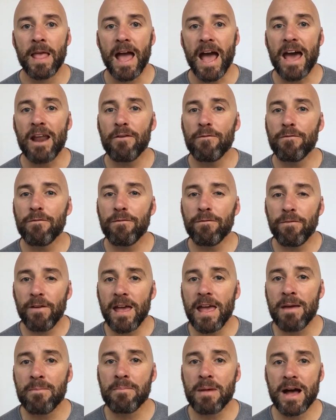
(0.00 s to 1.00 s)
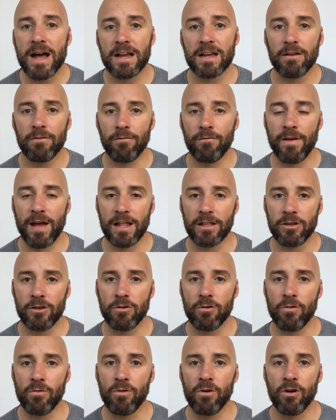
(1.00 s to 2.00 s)
at a fair market
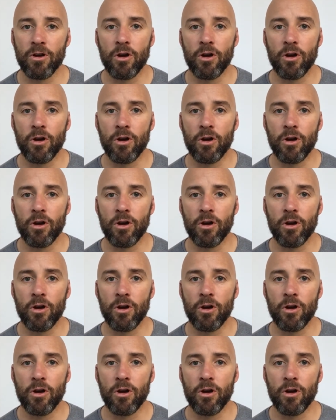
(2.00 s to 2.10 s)
value.